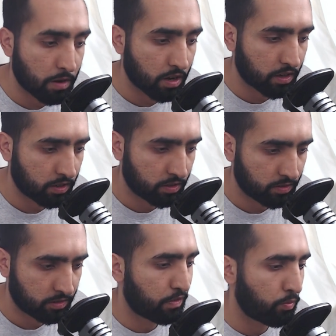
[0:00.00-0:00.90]
mark,
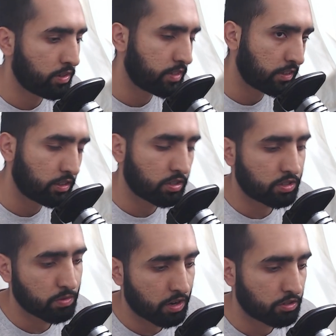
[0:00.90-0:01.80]
from 160 to
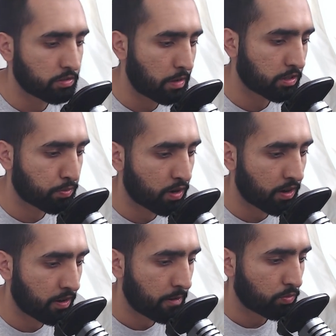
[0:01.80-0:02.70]
200 miles per hour,